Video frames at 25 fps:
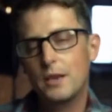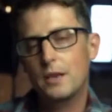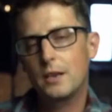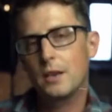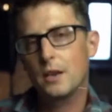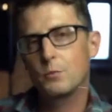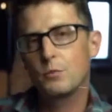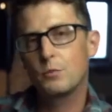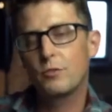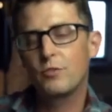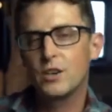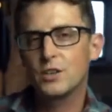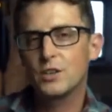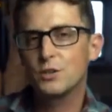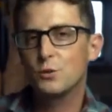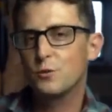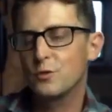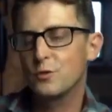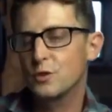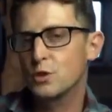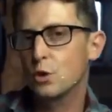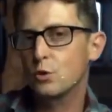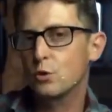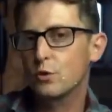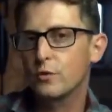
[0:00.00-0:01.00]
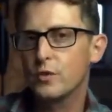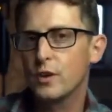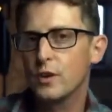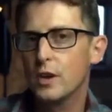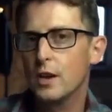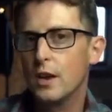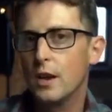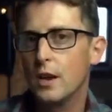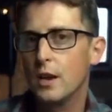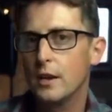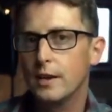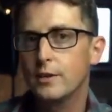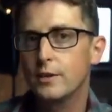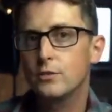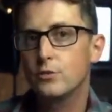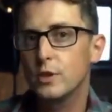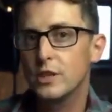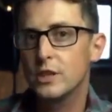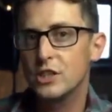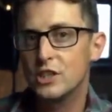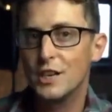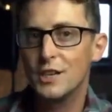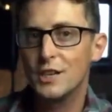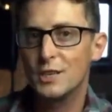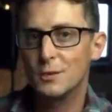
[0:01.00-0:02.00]
a professional photographer literally
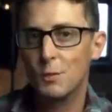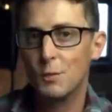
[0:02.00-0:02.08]
changed my